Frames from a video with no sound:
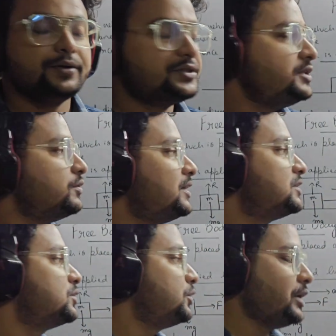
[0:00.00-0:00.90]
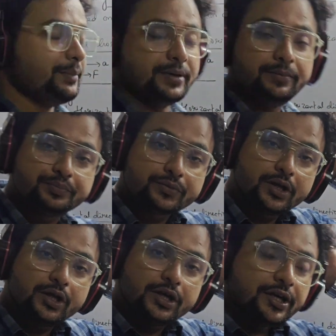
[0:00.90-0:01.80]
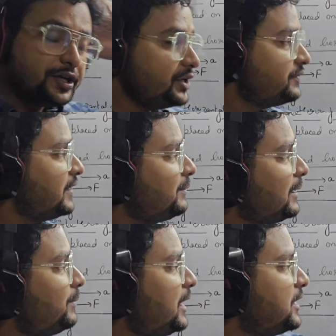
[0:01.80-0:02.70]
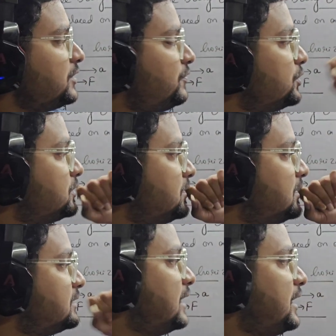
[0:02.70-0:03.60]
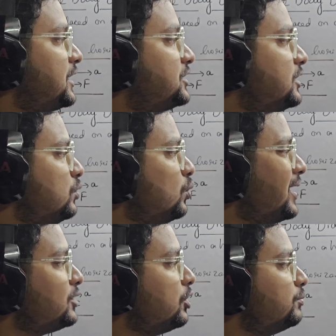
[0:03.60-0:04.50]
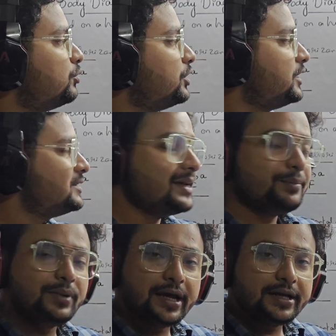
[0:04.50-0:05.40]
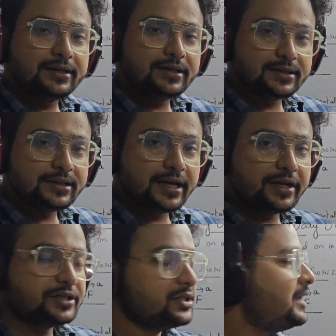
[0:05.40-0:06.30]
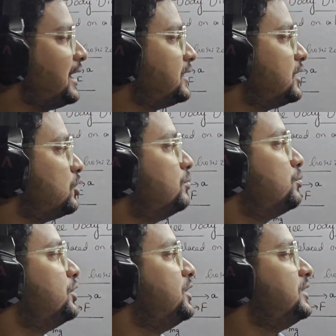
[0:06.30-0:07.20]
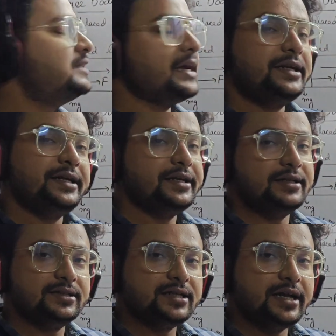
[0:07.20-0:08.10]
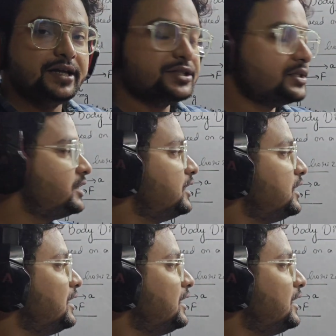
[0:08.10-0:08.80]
You see what is going to happen? If I am applying the force in this direction, one component is applied in this direction, another component is acting in this direction.